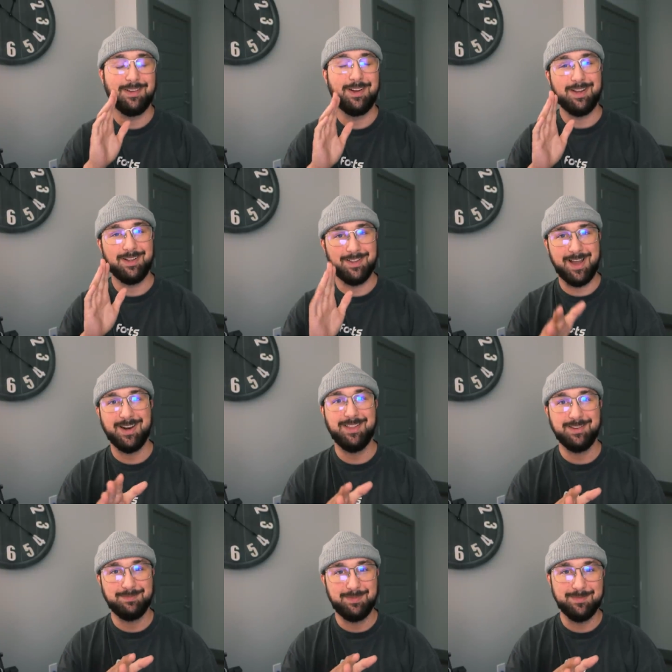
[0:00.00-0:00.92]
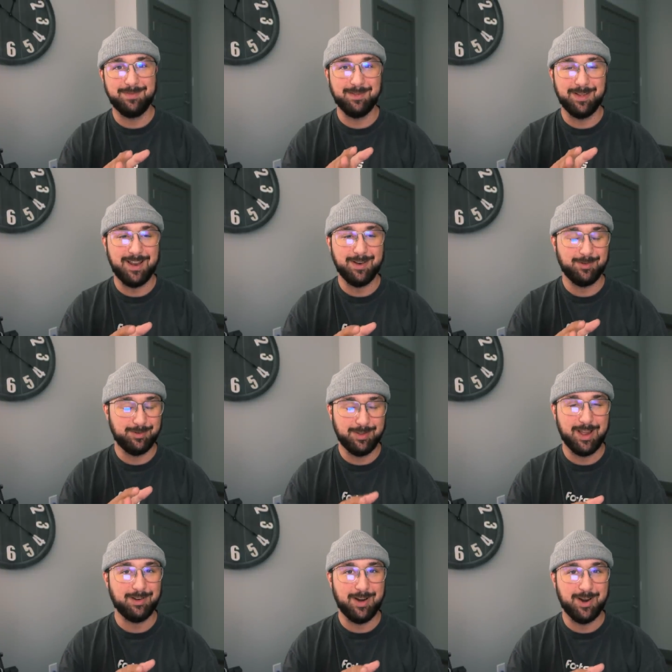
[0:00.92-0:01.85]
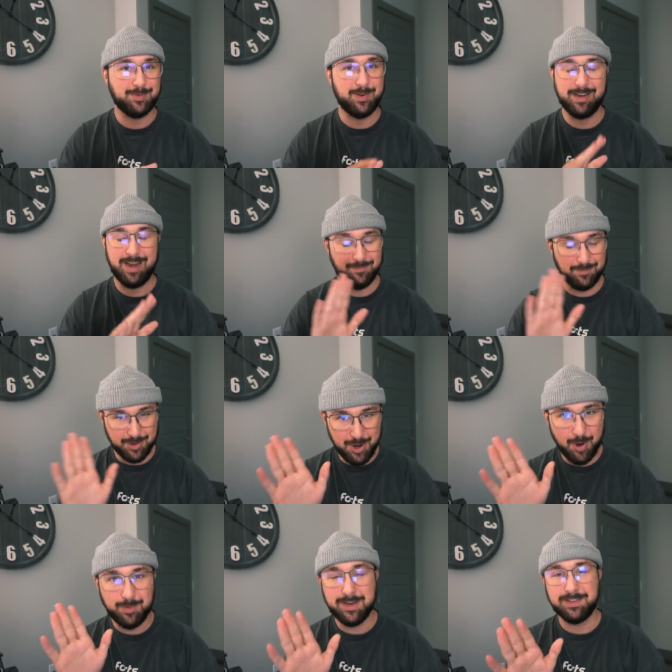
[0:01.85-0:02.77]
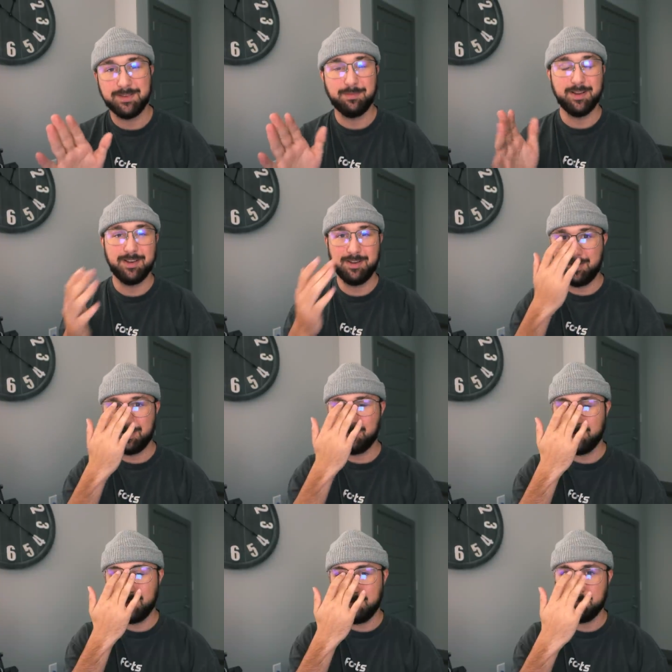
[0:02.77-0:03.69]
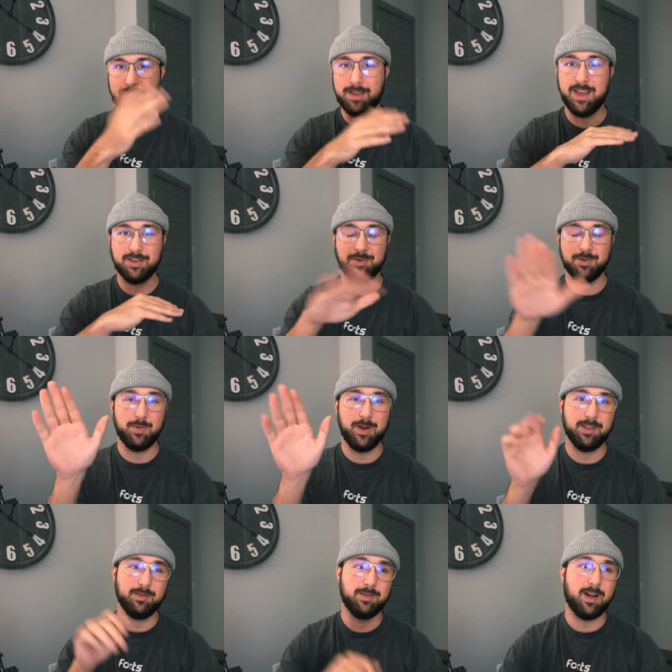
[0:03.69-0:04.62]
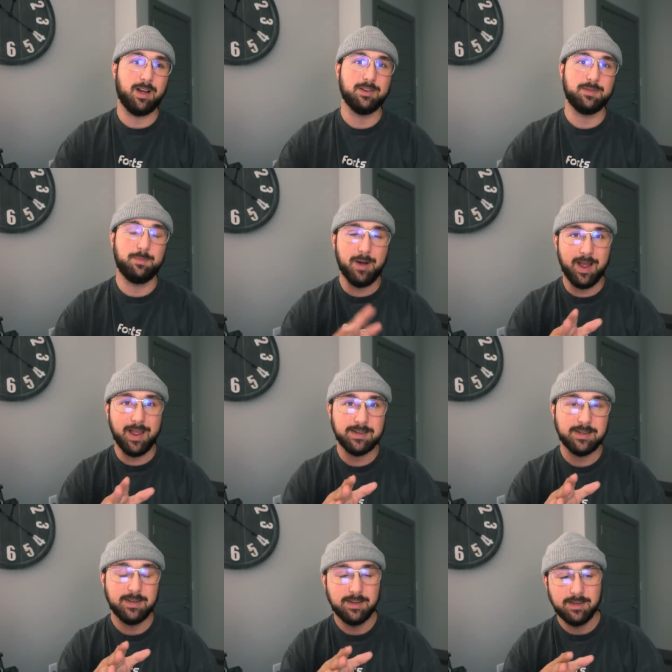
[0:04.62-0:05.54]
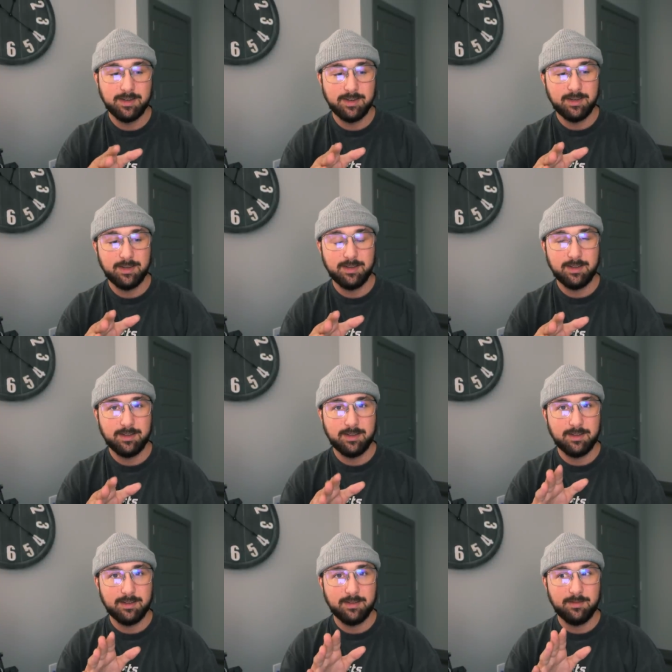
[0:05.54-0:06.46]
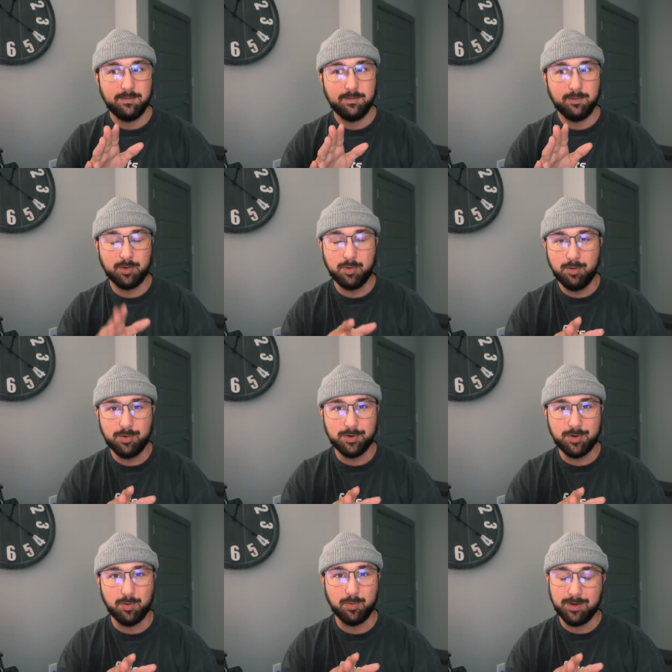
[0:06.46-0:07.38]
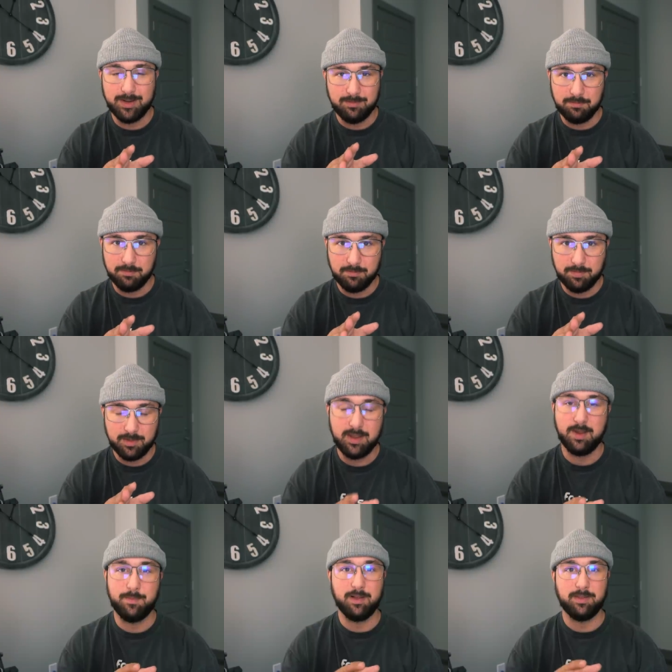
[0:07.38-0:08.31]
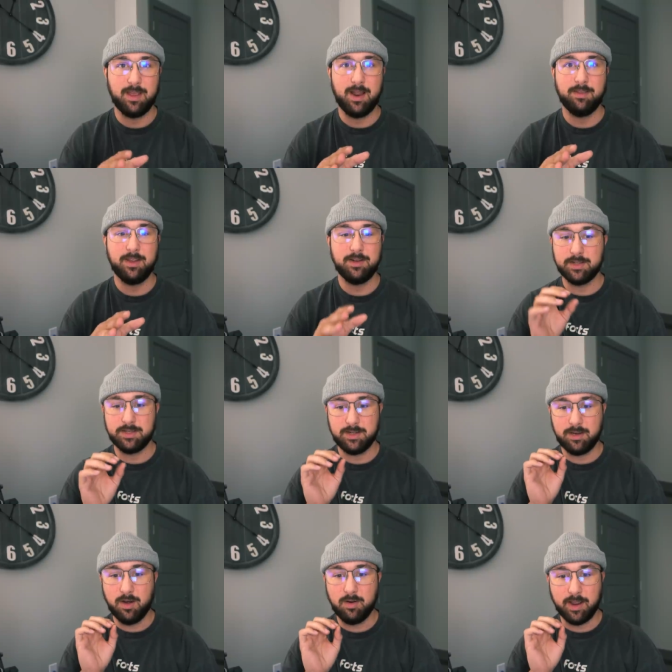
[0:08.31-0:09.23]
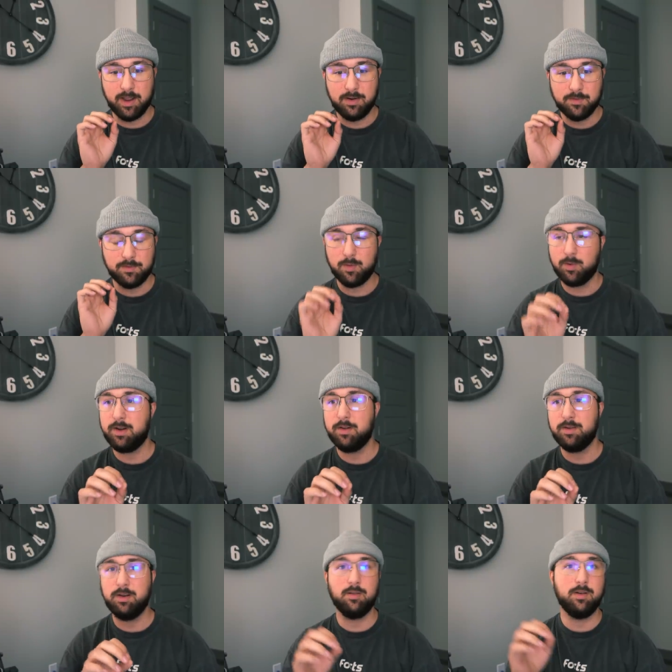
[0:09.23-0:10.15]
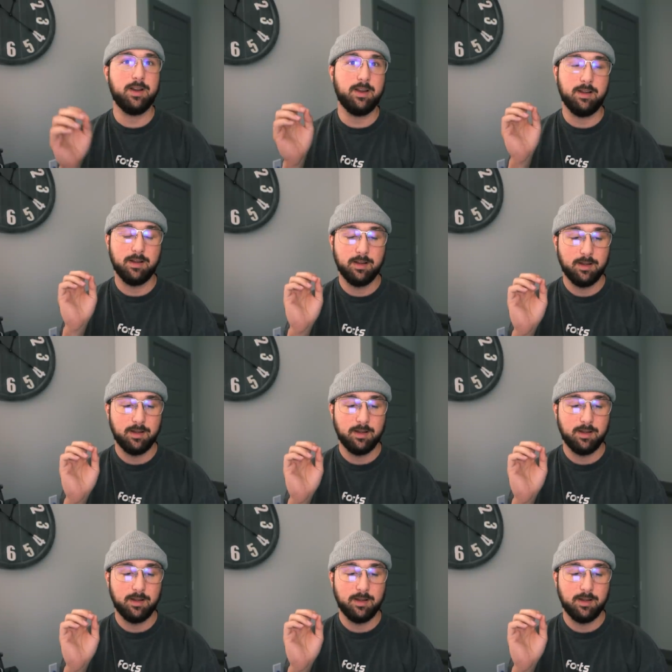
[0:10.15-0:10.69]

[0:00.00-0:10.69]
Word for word: A lot of these people at, that graduated have no discipline. You can really BS your way through college, but recruiters don't really think about that. They just see, okay, four year degree,